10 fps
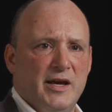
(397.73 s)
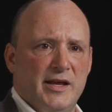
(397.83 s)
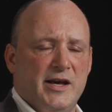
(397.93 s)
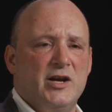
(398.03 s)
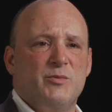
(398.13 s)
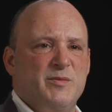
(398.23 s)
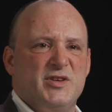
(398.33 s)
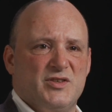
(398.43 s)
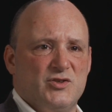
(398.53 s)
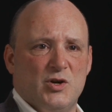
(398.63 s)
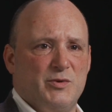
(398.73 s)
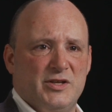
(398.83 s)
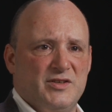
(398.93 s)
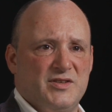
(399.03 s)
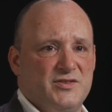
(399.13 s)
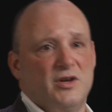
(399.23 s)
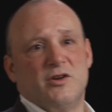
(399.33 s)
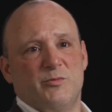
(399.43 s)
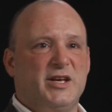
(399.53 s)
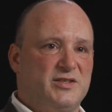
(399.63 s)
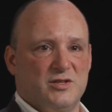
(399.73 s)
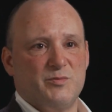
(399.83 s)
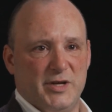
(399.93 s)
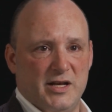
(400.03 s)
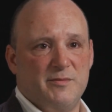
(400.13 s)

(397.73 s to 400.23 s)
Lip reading: And I don't mean misinterpret in the sense, oh, it'll make us look bad.